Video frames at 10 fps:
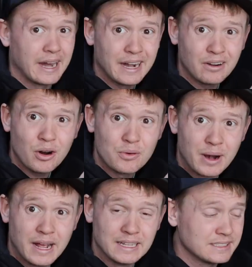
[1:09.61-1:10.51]
arrow
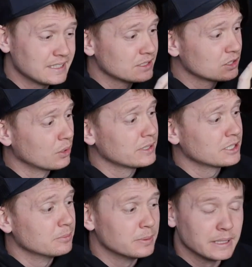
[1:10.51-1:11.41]
rest is going
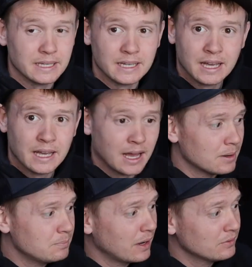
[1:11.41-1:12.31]
to be
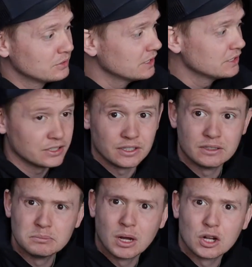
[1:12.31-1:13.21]
above
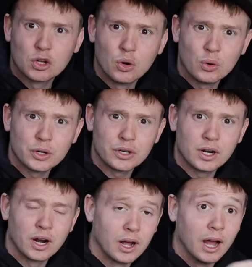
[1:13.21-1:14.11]
center,
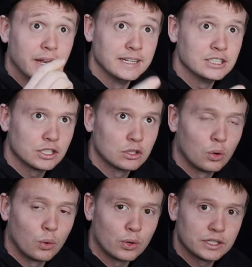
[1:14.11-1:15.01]
an inch and a
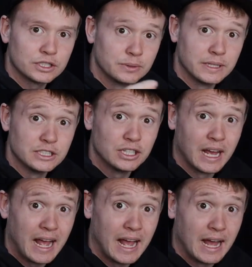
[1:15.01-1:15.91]
quarter to an inch and a
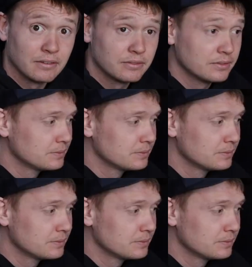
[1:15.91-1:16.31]
half.